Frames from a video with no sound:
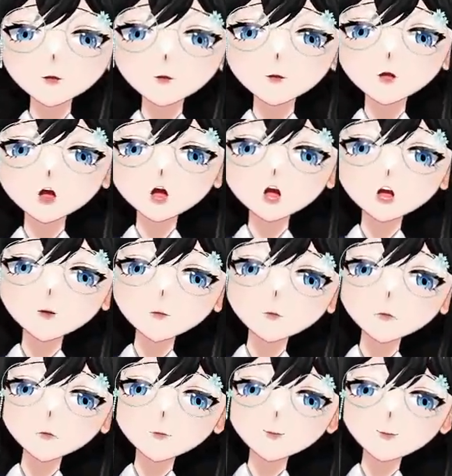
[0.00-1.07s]
Okay,
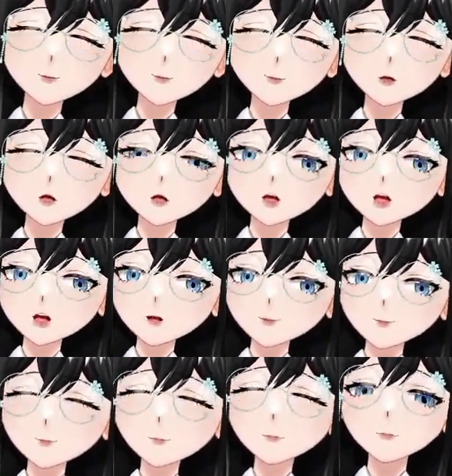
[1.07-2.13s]
so again,
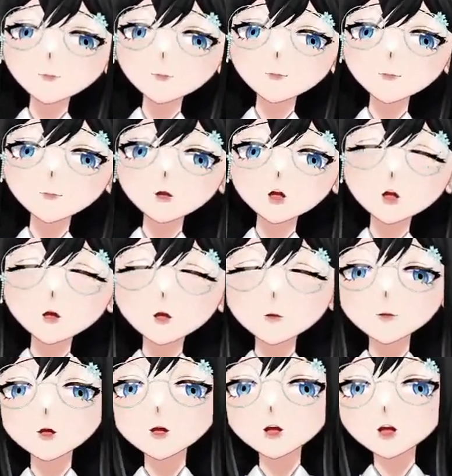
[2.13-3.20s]
you have the
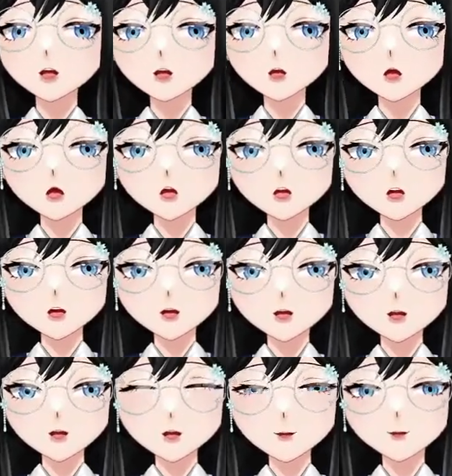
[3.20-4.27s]
DNA double helix
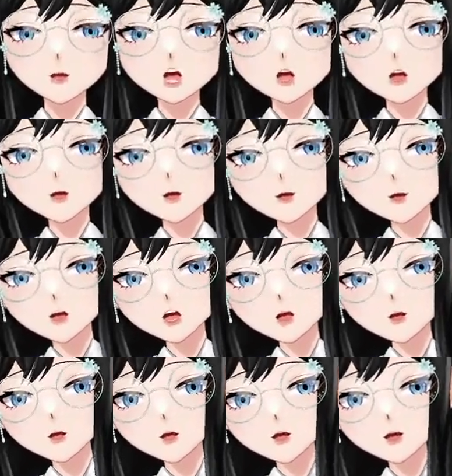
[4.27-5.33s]
wrapping around
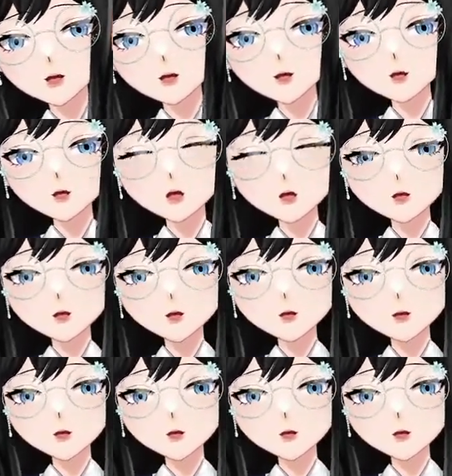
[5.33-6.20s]
the histones.